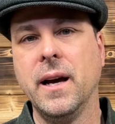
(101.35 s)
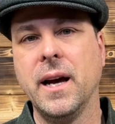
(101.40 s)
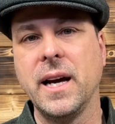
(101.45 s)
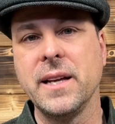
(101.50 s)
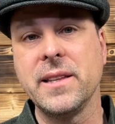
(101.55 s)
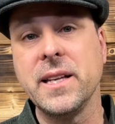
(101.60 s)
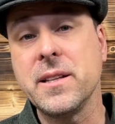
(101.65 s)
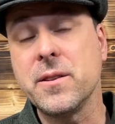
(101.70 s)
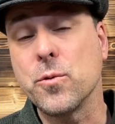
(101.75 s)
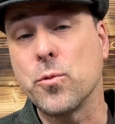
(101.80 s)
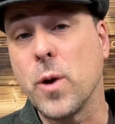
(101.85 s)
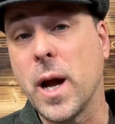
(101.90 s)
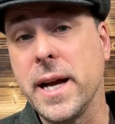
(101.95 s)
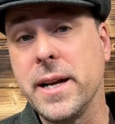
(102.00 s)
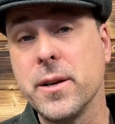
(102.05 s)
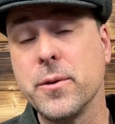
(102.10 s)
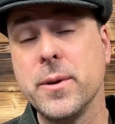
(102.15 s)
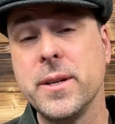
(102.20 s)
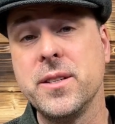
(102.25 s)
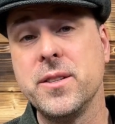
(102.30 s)
I think the
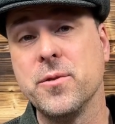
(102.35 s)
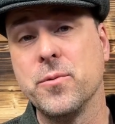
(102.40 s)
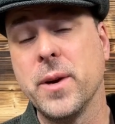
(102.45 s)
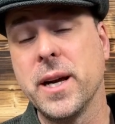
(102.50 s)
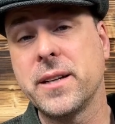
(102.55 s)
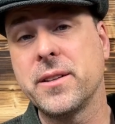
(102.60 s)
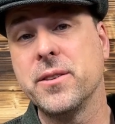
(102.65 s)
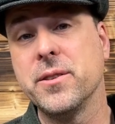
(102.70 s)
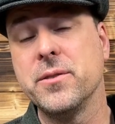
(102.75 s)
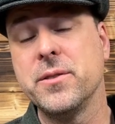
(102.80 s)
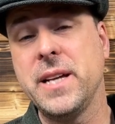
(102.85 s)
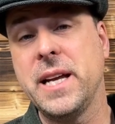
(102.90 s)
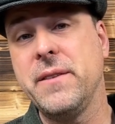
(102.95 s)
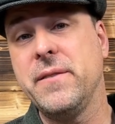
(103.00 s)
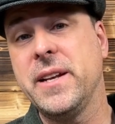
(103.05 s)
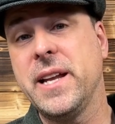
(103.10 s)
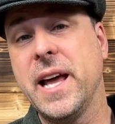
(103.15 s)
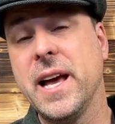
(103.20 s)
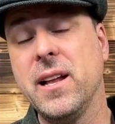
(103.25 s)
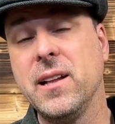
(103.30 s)
writer and director,
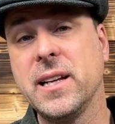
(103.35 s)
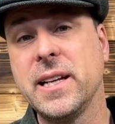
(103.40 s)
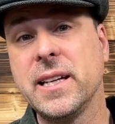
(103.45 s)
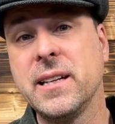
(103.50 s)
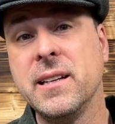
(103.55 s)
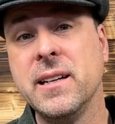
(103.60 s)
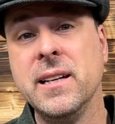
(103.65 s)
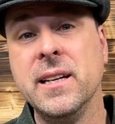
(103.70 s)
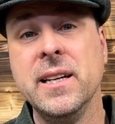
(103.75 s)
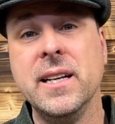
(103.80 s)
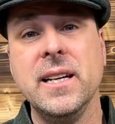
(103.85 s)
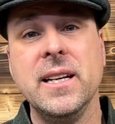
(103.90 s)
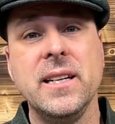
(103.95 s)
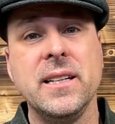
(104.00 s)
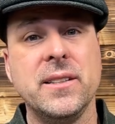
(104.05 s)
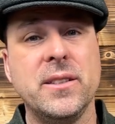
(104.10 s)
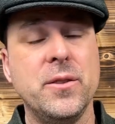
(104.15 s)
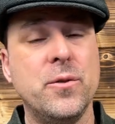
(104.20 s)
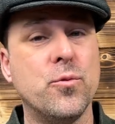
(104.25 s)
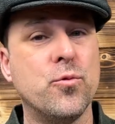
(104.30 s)
David Helpling,
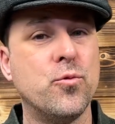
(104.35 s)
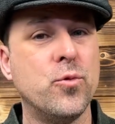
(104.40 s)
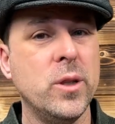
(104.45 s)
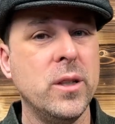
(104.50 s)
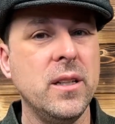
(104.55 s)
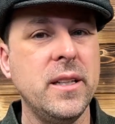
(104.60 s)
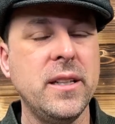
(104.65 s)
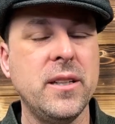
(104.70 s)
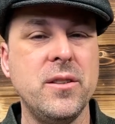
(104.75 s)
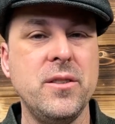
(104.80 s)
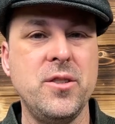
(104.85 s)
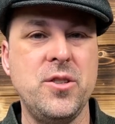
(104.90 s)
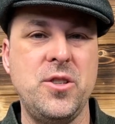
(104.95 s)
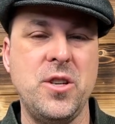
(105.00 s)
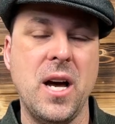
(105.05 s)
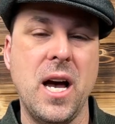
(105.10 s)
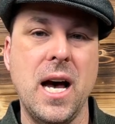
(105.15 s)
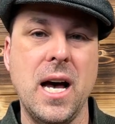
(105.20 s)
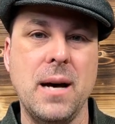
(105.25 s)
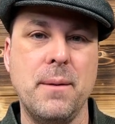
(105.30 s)
did a really good
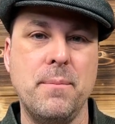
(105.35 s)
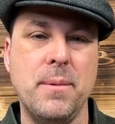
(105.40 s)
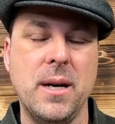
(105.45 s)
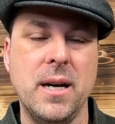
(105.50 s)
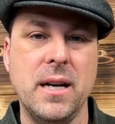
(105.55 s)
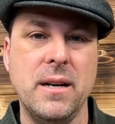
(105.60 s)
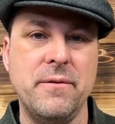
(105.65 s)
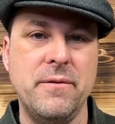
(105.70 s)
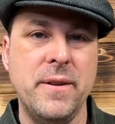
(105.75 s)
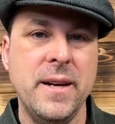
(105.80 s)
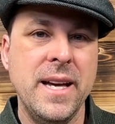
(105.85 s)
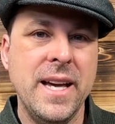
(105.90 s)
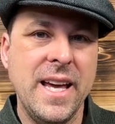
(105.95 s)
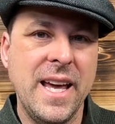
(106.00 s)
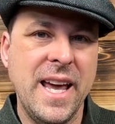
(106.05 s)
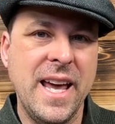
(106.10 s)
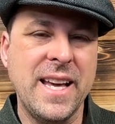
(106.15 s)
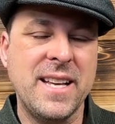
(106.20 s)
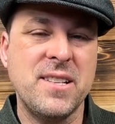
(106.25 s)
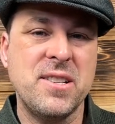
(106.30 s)
job of
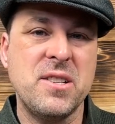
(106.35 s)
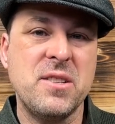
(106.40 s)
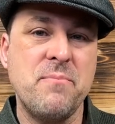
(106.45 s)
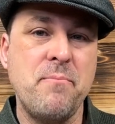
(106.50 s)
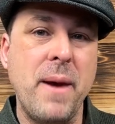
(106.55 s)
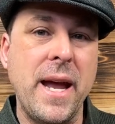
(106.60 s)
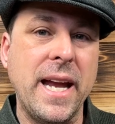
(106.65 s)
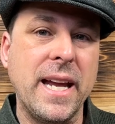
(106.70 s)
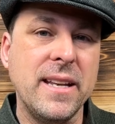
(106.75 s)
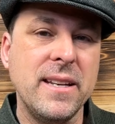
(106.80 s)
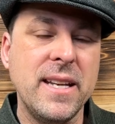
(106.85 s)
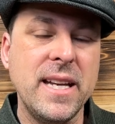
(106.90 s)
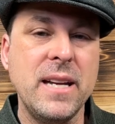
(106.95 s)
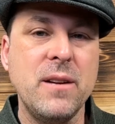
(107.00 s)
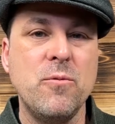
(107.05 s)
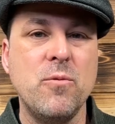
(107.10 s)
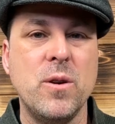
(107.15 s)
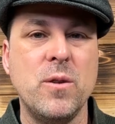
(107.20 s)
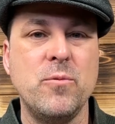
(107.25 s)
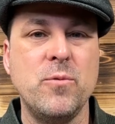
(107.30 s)

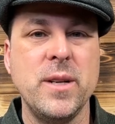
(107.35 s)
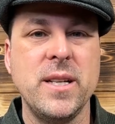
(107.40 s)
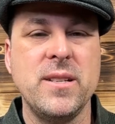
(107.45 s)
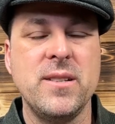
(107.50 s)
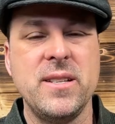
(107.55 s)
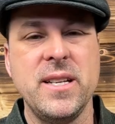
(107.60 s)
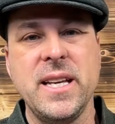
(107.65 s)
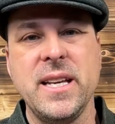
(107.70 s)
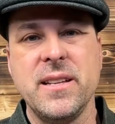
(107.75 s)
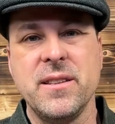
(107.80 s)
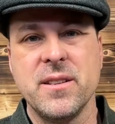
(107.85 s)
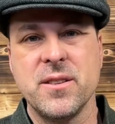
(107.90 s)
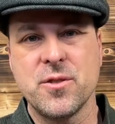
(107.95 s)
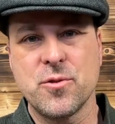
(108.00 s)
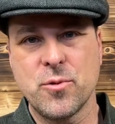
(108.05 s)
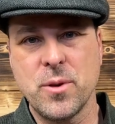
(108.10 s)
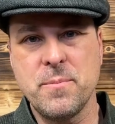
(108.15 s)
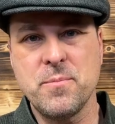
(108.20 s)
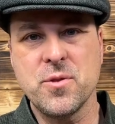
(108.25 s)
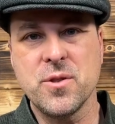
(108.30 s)
expanding what we see in the
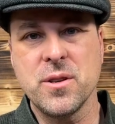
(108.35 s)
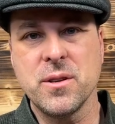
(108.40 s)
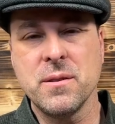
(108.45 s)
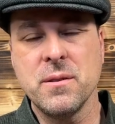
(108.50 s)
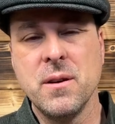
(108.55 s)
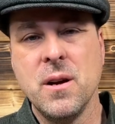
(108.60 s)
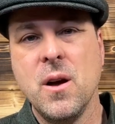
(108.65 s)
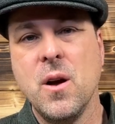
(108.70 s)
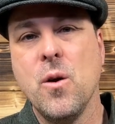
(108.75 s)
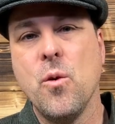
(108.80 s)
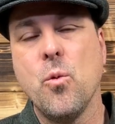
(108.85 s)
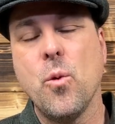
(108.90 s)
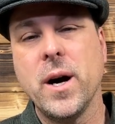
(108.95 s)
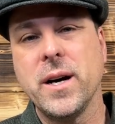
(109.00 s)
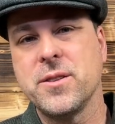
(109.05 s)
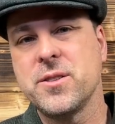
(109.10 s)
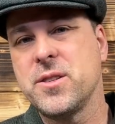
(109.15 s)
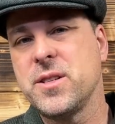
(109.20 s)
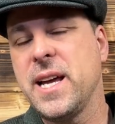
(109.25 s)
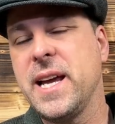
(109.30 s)
scripture
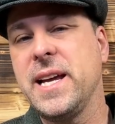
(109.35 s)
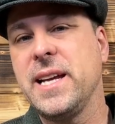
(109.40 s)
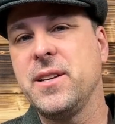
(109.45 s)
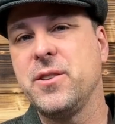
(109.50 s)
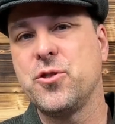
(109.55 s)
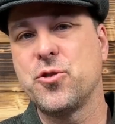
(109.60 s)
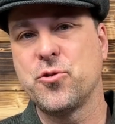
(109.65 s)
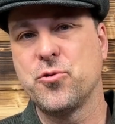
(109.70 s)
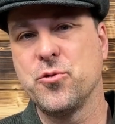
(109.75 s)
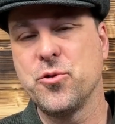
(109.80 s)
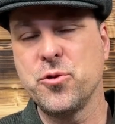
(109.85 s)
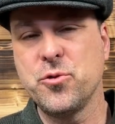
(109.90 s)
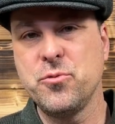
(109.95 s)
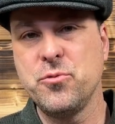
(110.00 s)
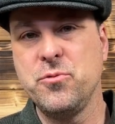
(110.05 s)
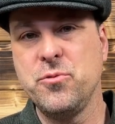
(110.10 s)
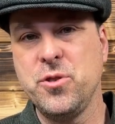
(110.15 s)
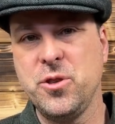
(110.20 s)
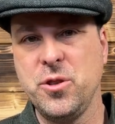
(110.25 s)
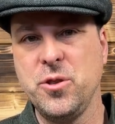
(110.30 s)
while staying
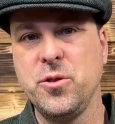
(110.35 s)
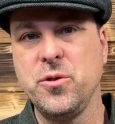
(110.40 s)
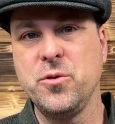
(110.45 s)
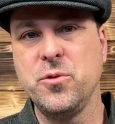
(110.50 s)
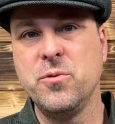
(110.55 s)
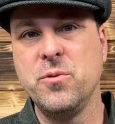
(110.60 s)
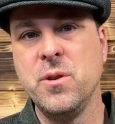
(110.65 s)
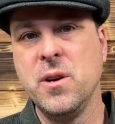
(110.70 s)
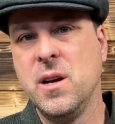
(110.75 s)
true to